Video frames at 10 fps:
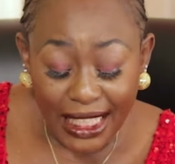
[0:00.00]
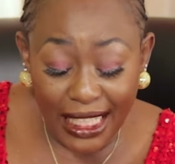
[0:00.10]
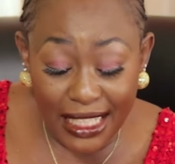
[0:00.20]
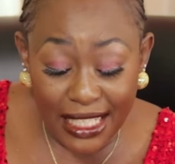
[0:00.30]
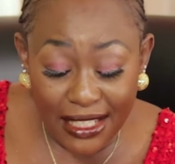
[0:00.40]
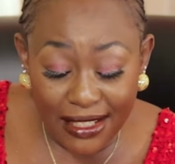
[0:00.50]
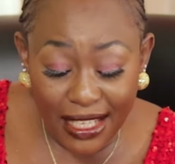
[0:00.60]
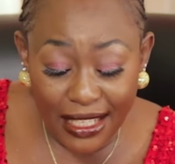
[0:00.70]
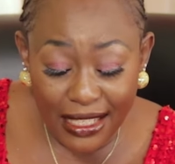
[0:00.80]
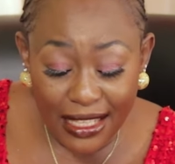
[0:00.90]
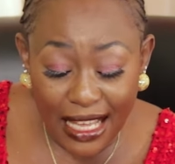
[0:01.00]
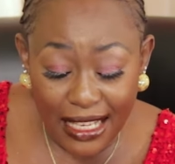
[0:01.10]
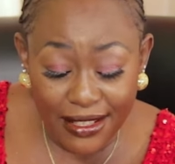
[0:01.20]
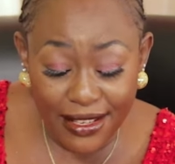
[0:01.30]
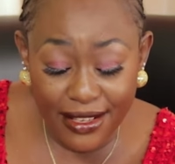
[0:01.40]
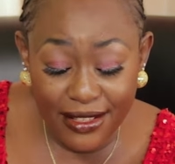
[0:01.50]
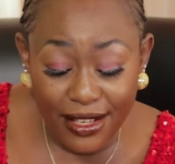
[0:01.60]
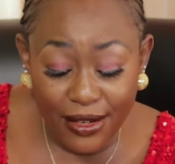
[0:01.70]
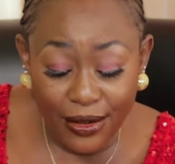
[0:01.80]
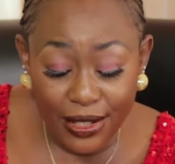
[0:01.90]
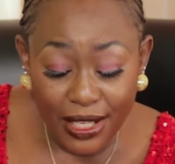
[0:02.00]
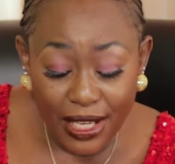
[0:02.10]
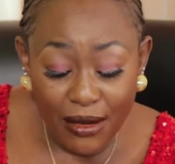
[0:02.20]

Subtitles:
And he said, thus says the Lord,